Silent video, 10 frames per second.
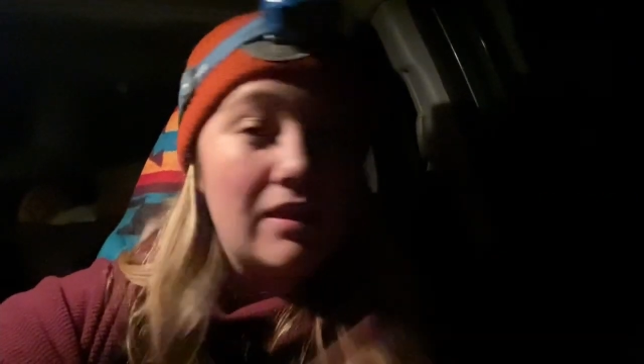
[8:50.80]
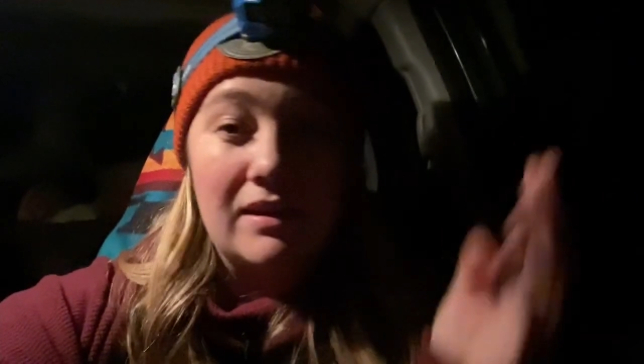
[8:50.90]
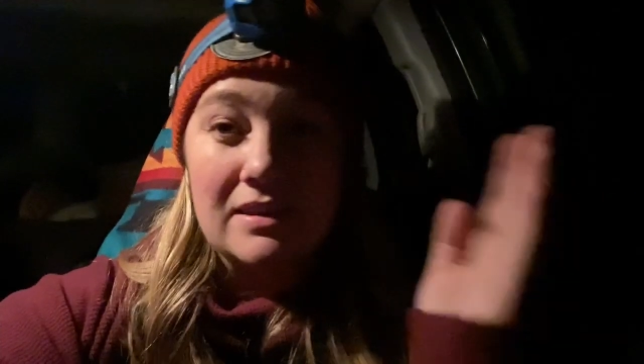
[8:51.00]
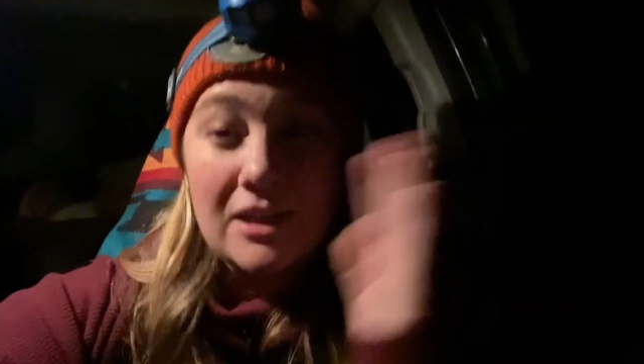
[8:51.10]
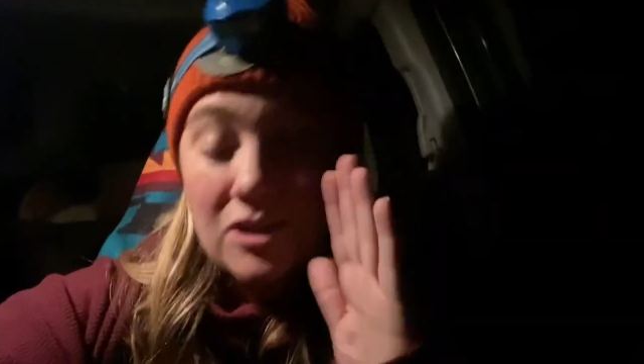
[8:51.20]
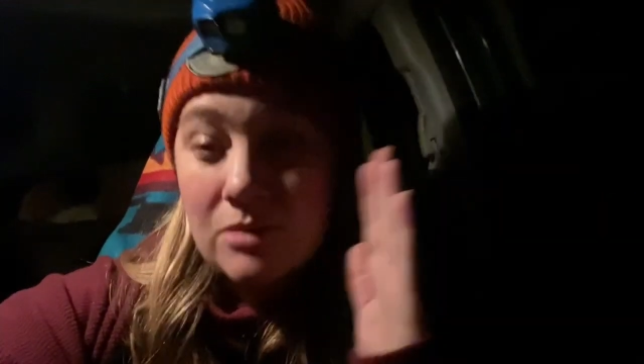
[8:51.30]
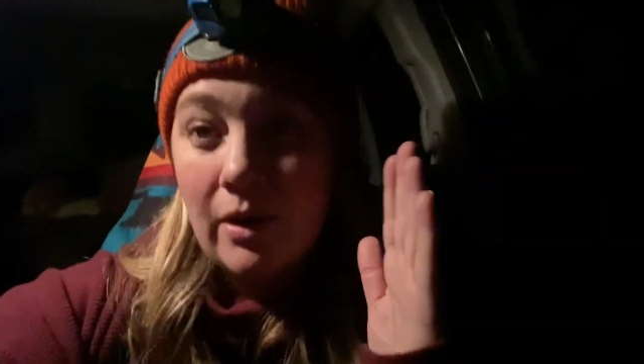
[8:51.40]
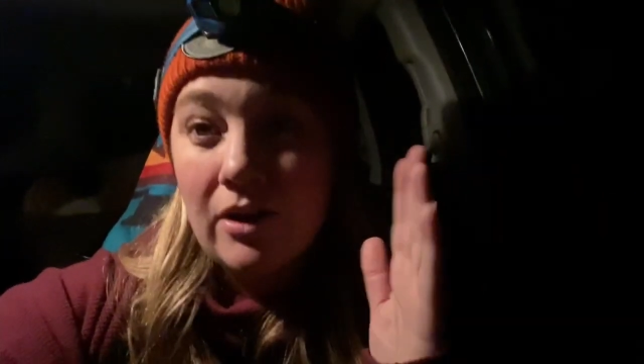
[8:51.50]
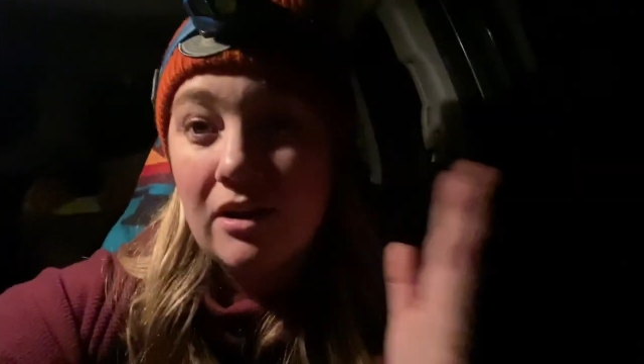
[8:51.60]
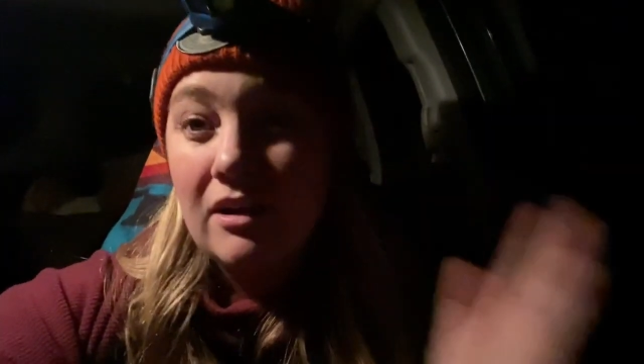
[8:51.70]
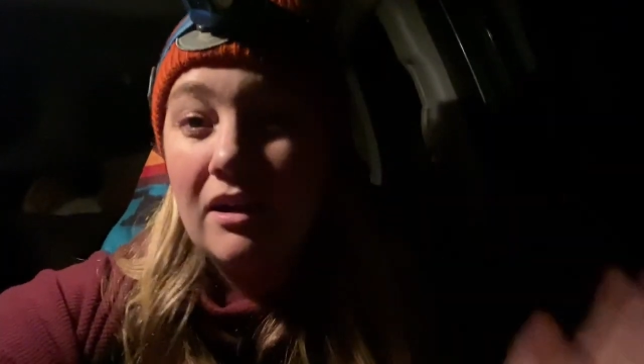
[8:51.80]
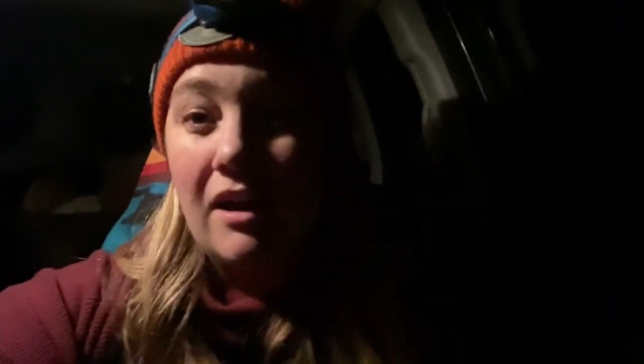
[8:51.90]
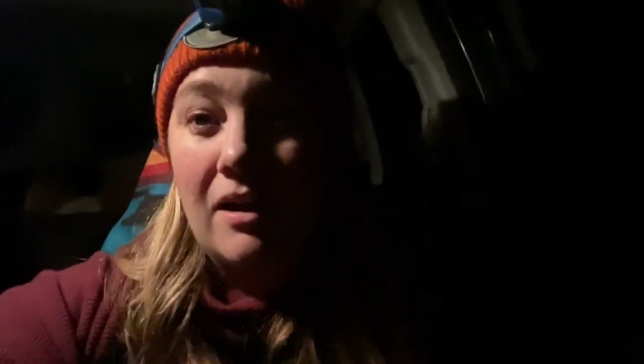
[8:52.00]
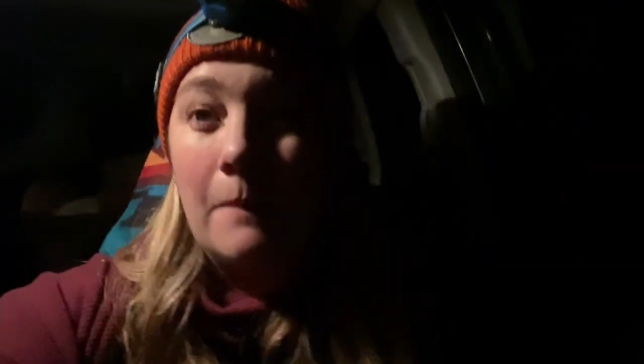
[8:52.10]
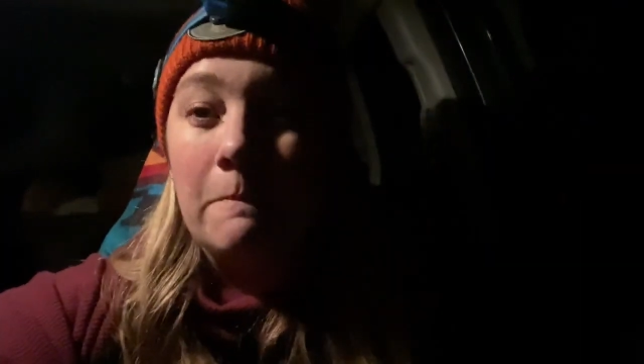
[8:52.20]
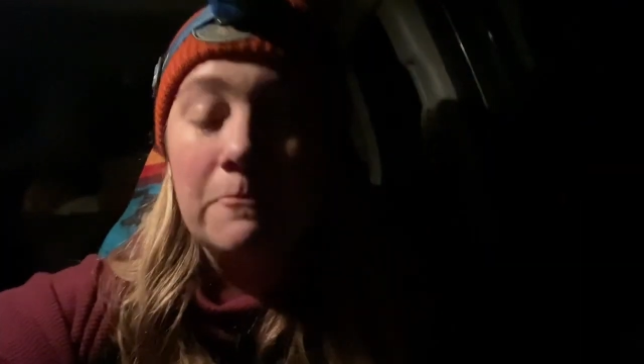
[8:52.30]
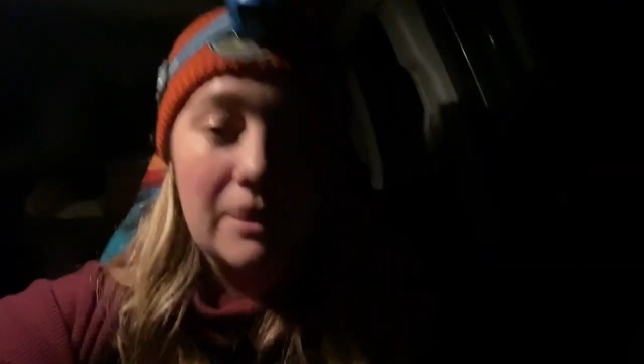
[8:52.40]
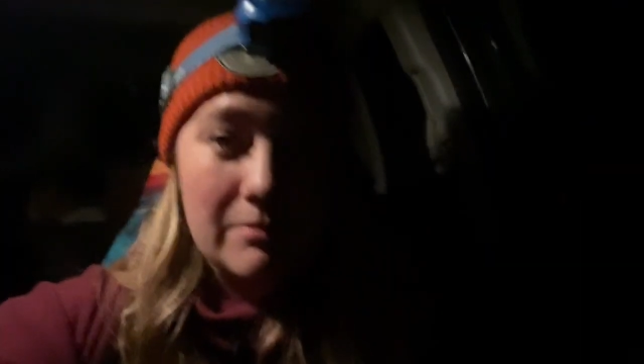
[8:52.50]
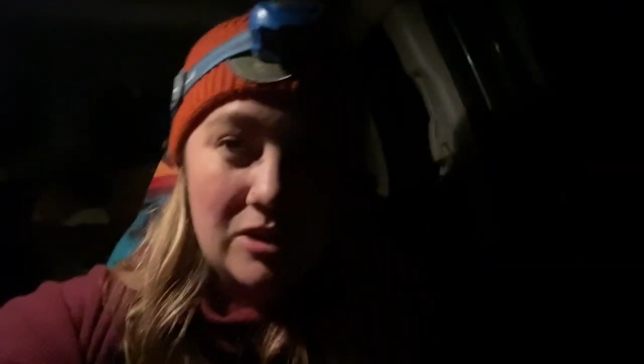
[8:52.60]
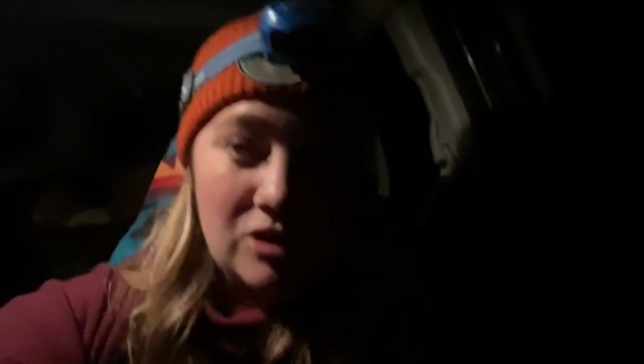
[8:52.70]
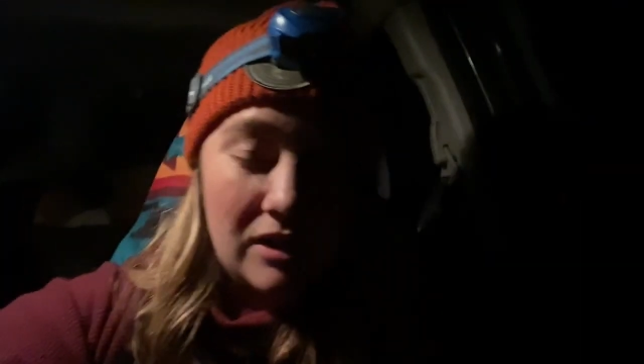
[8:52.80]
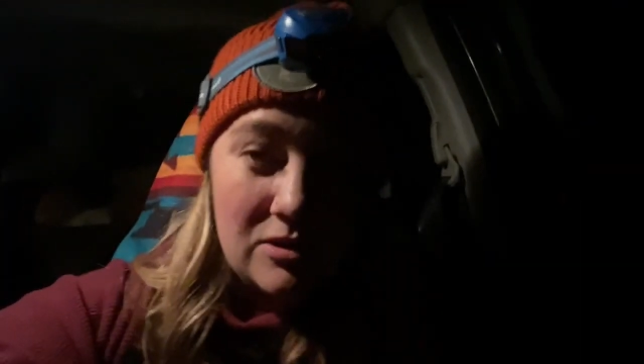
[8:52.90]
like a section marker. I might try to